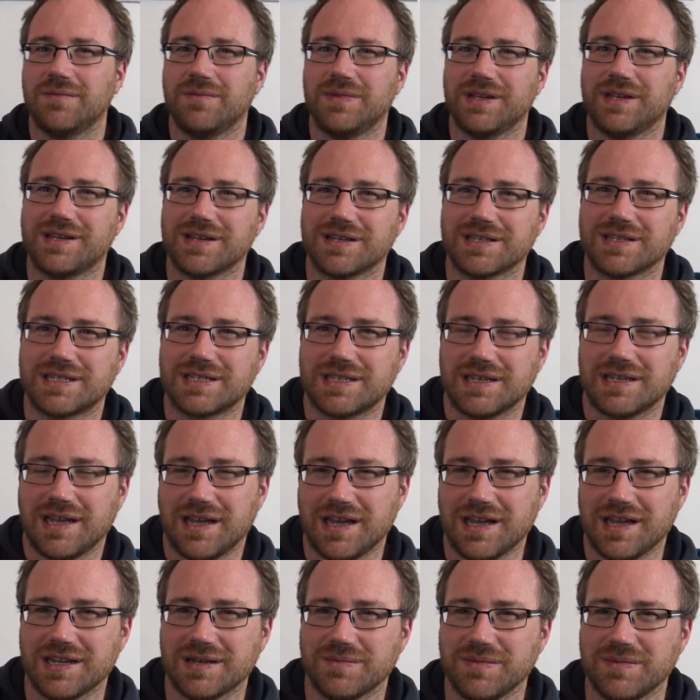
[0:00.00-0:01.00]
because
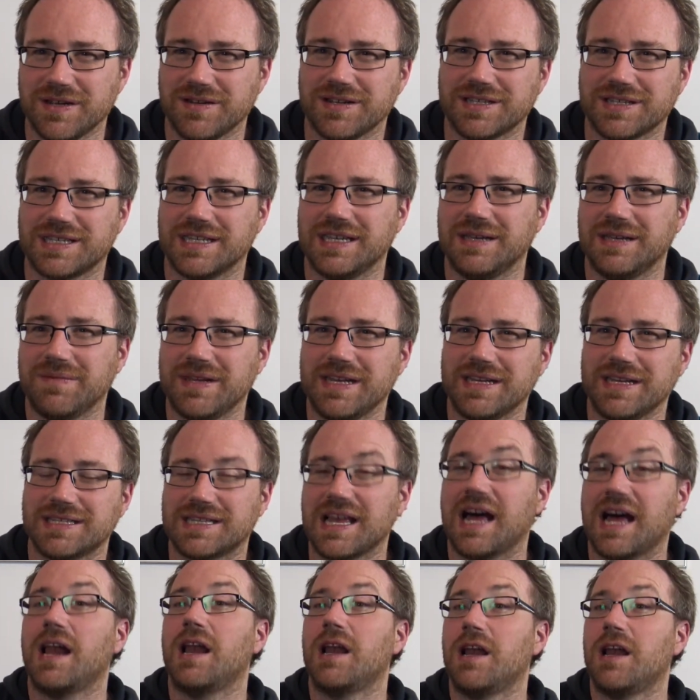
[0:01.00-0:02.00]
herd immunity means
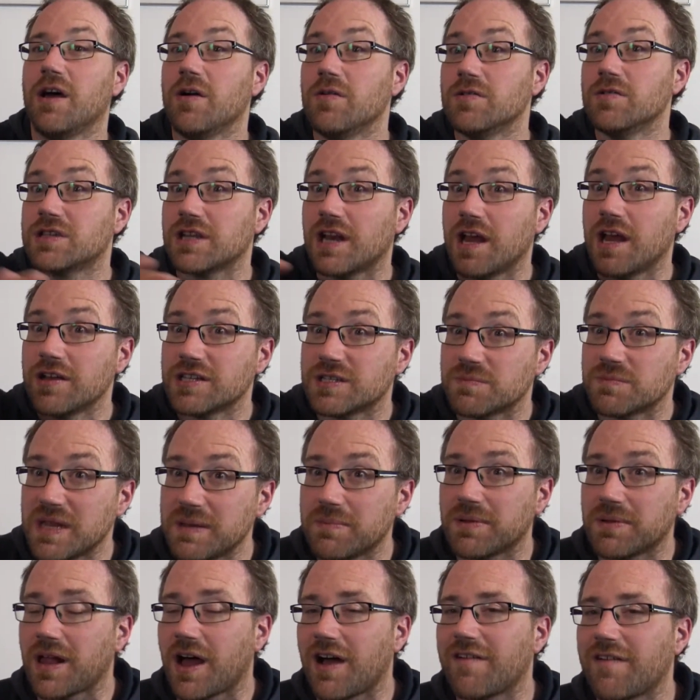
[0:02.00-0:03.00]
that loads and loads of
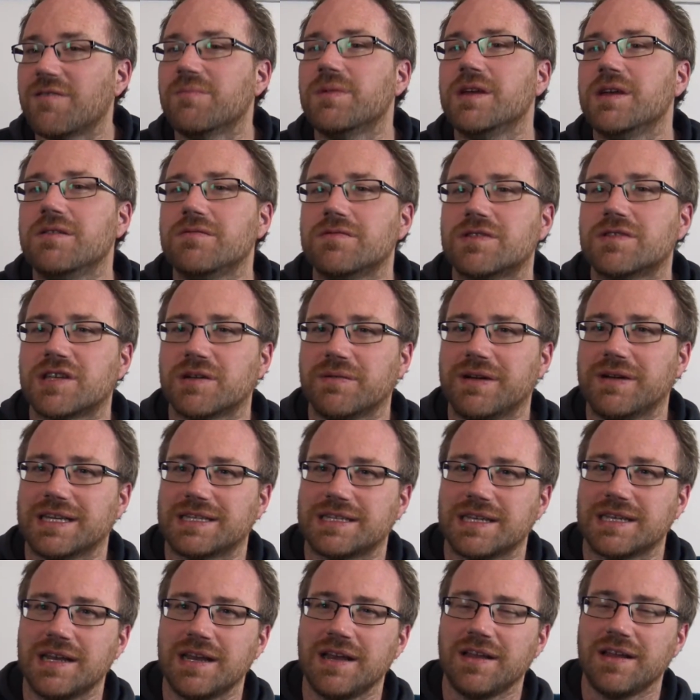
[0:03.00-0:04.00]
people are immune to
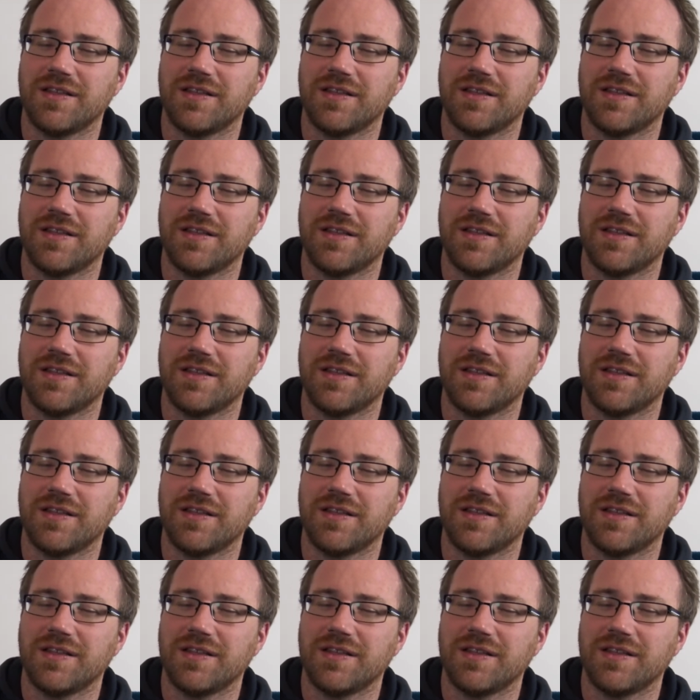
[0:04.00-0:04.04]
it,